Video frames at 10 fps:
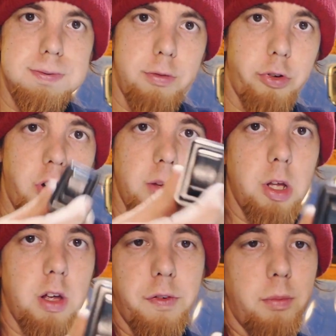Correct
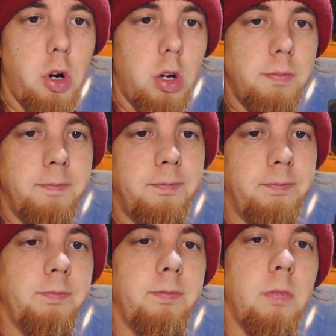me if I'm wrong.
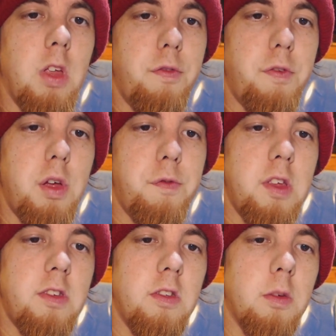If
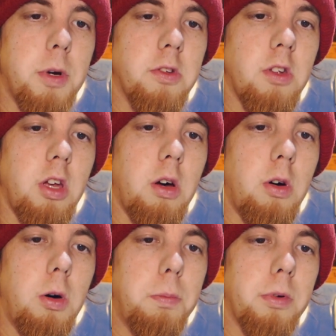this is supposed to go
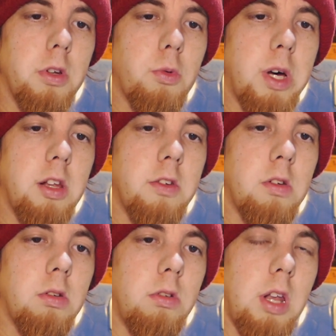up as well as
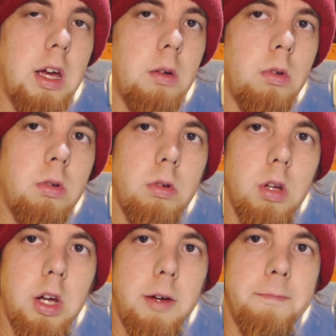down,
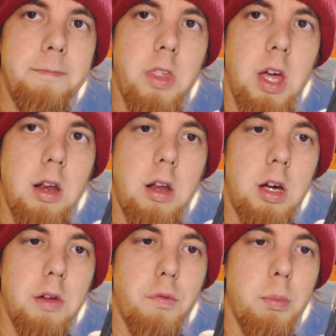then
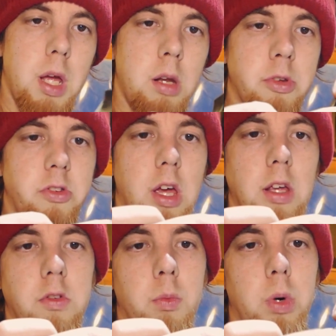I've made a mistake
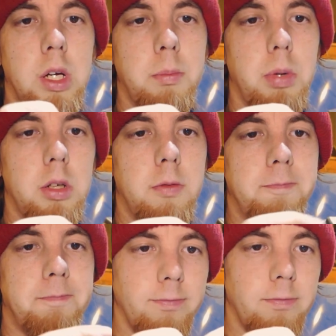somewhere. But
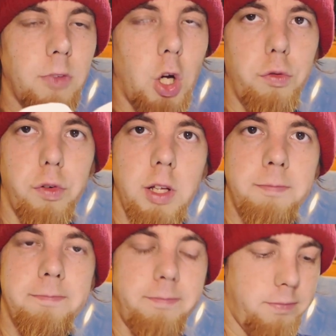hopefully,
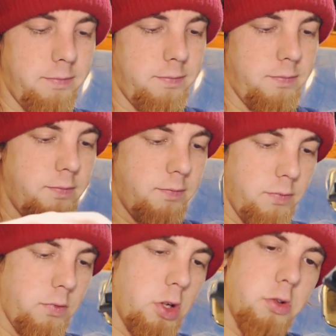
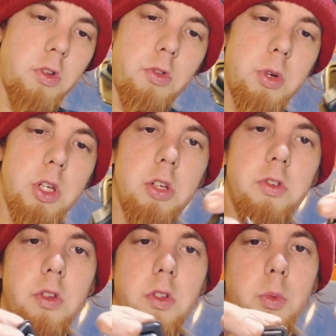those two switches
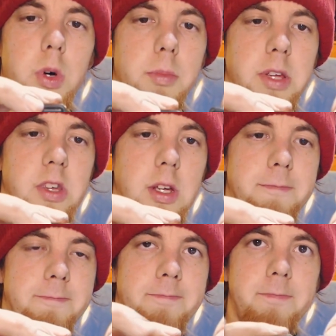that were missing
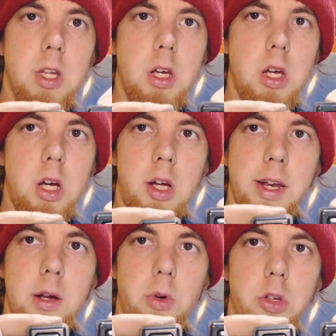are
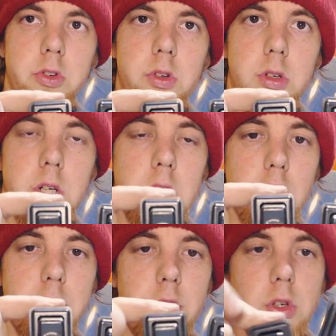now not and
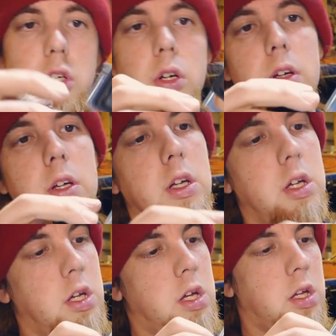actually function.
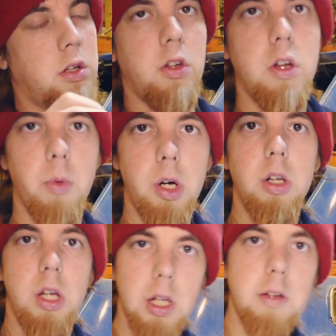And you know what?
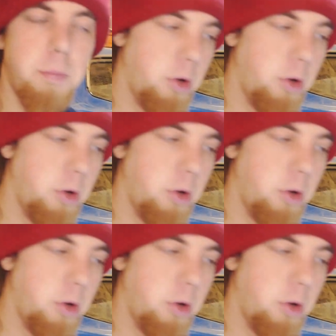Let's put